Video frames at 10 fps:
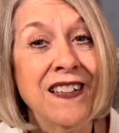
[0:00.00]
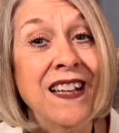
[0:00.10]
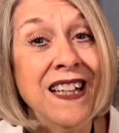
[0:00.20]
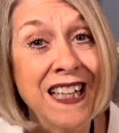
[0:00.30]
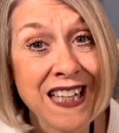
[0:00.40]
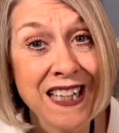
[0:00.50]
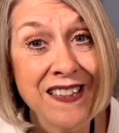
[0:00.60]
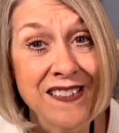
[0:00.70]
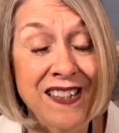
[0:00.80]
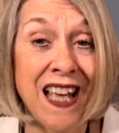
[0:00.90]

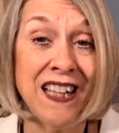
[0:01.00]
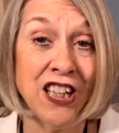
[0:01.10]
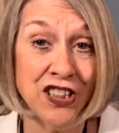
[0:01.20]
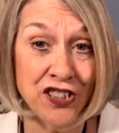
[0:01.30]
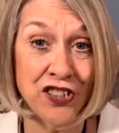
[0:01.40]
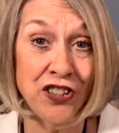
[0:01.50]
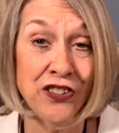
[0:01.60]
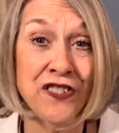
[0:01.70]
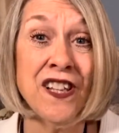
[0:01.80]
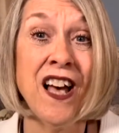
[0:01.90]
needs, and
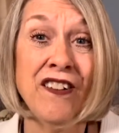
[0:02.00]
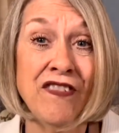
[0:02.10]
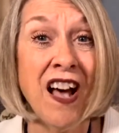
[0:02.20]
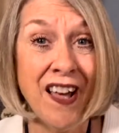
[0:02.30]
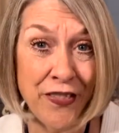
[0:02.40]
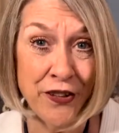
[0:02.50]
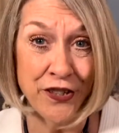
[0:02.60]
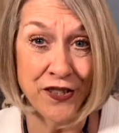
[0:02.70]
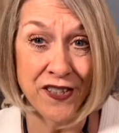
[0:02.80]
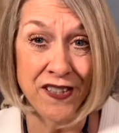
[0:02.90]
concerns of
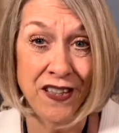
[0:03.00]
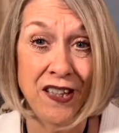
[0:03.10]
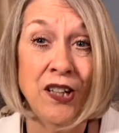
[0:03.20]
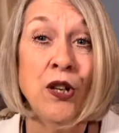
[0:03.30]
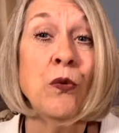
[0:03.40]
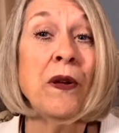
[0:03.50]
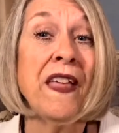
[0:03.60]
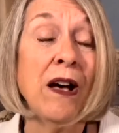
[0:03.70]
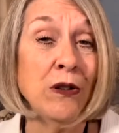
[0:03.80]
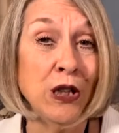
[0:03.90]
others
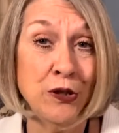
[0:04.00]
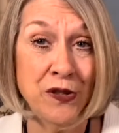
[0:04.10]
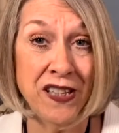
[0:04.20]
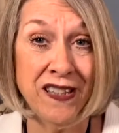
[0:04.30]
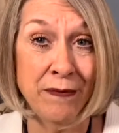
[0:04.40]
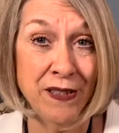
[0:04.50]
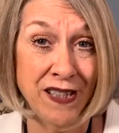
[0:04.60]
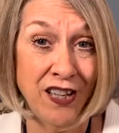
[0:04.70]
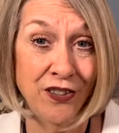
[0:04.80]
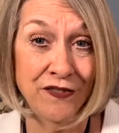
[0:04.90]
without losing
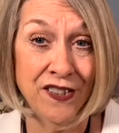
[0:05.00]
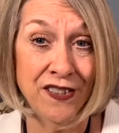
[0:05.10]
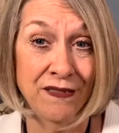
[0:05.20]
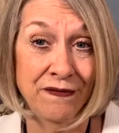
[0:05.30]
themselves.